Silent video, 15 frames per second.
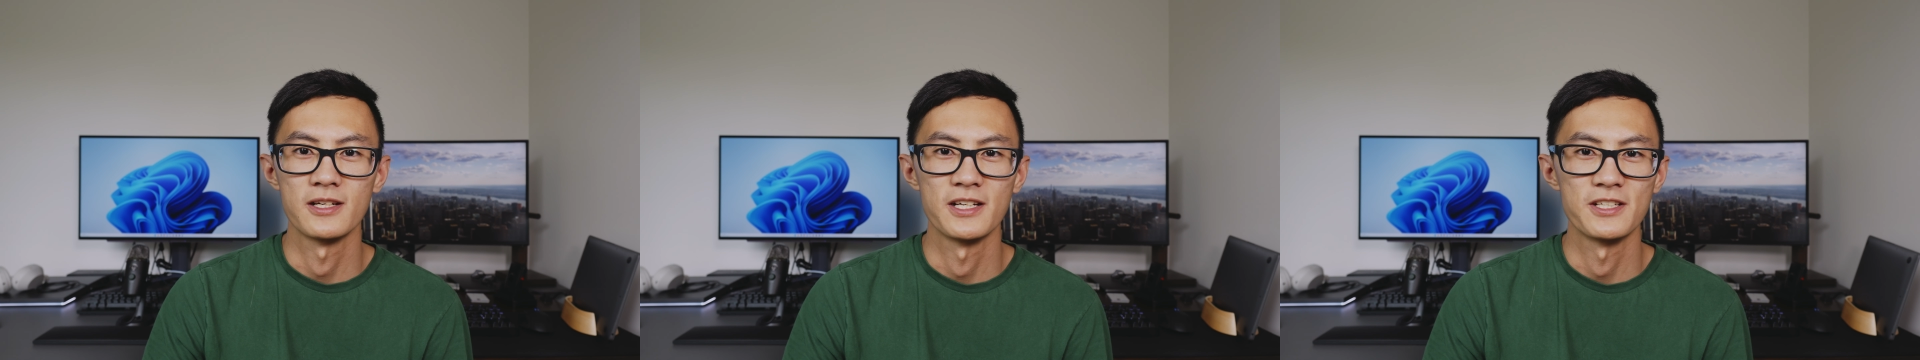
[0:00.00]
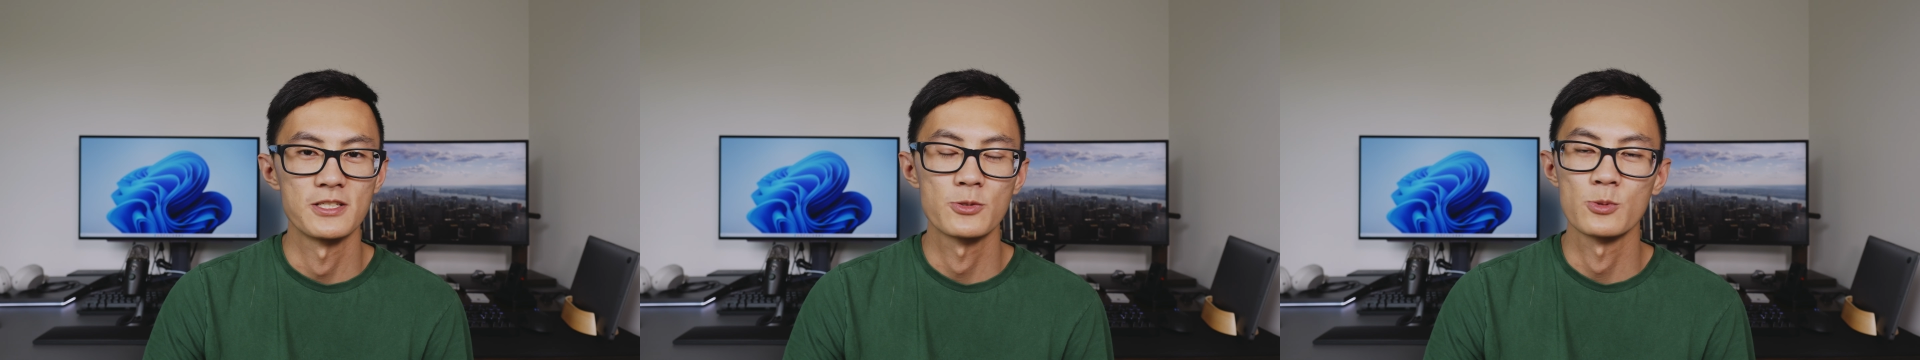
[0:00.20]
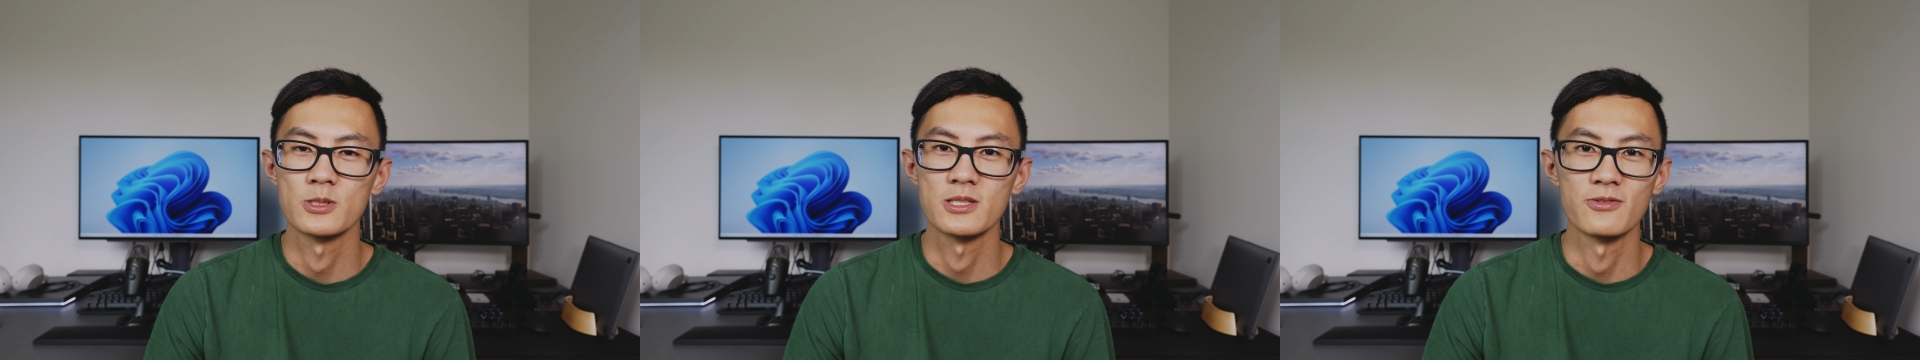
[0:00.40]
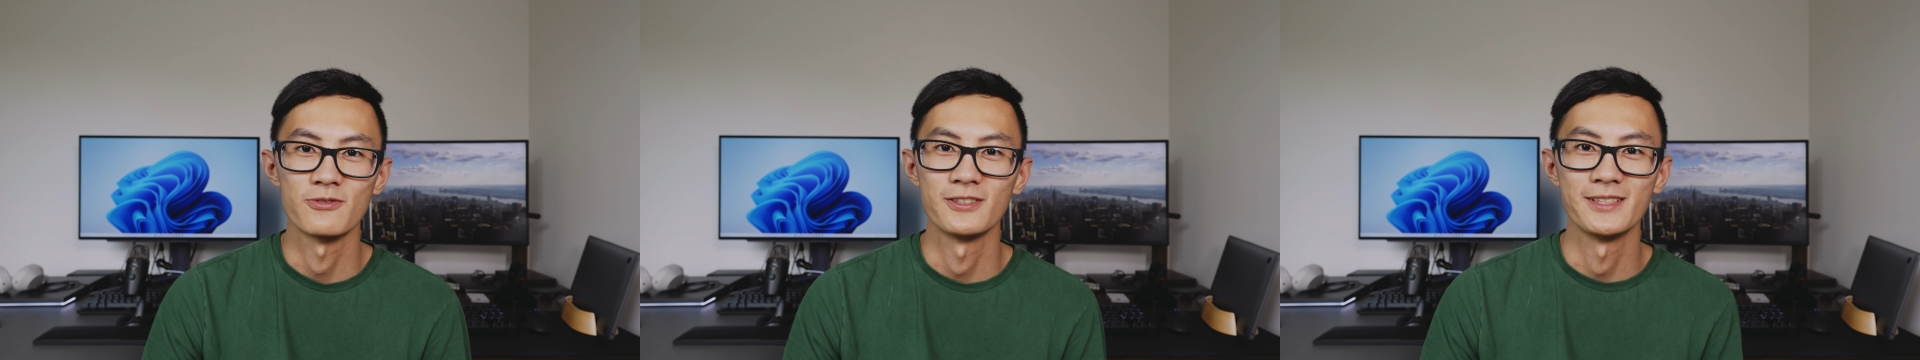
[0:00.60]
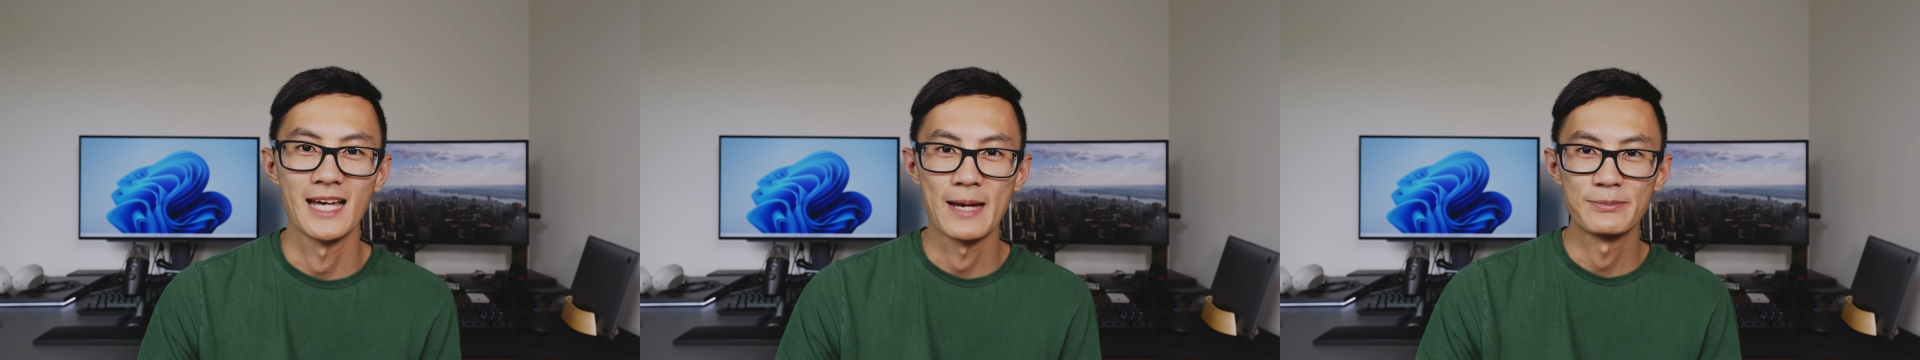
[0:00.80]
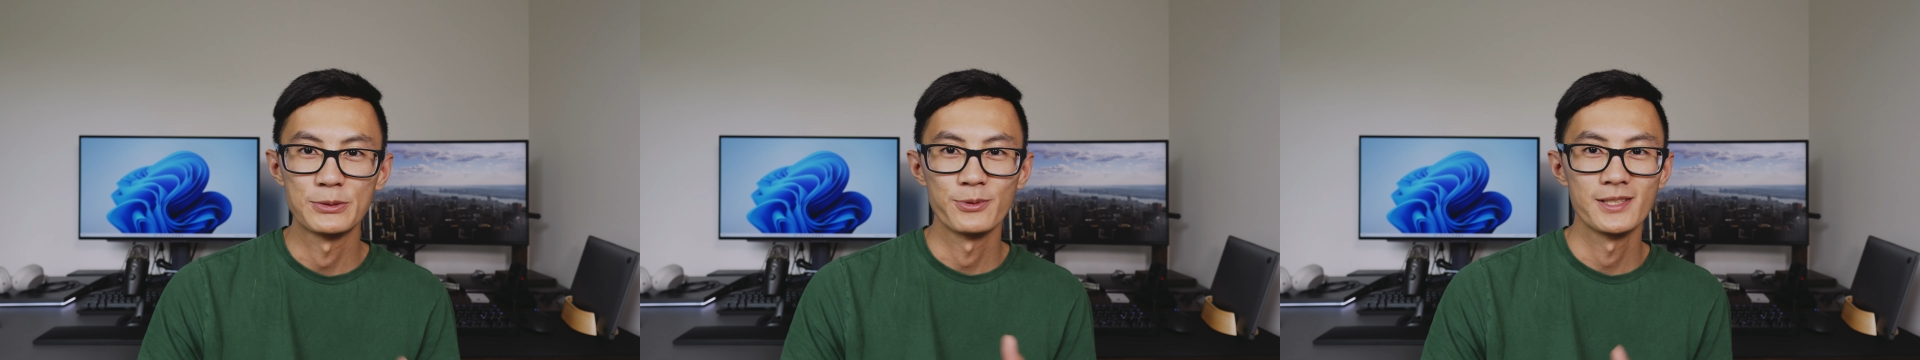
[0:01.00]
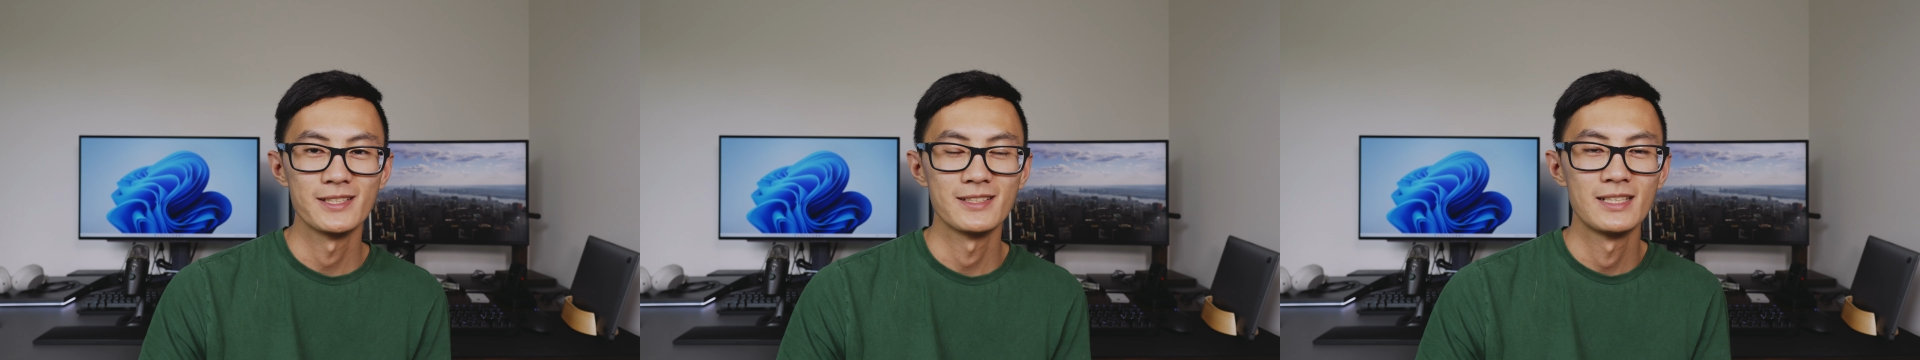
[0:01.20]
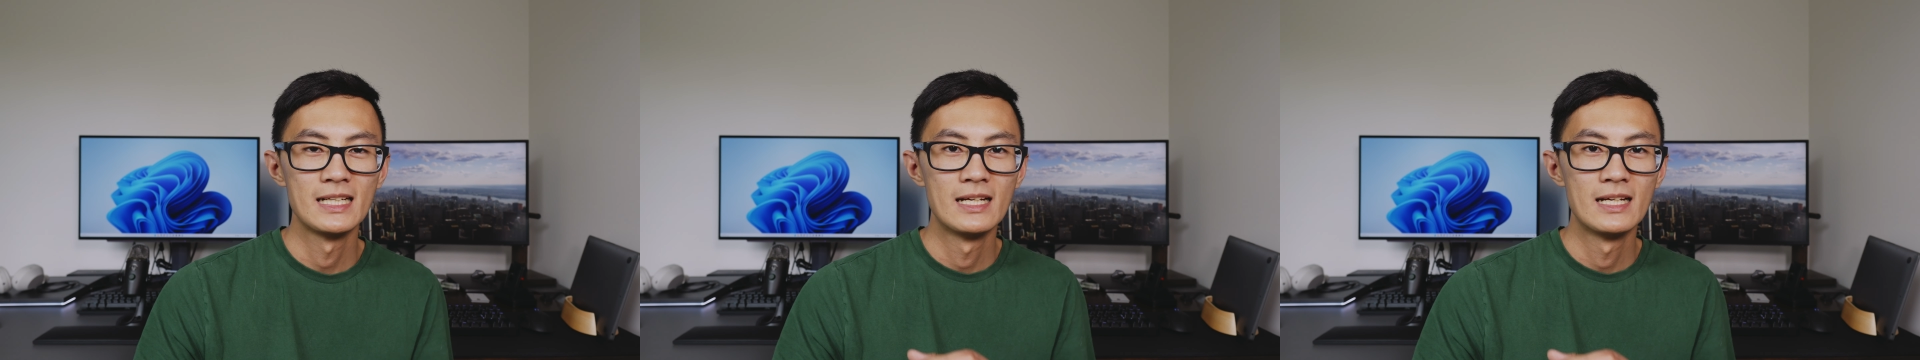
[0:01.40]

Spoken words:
I just wasn't really happy with it.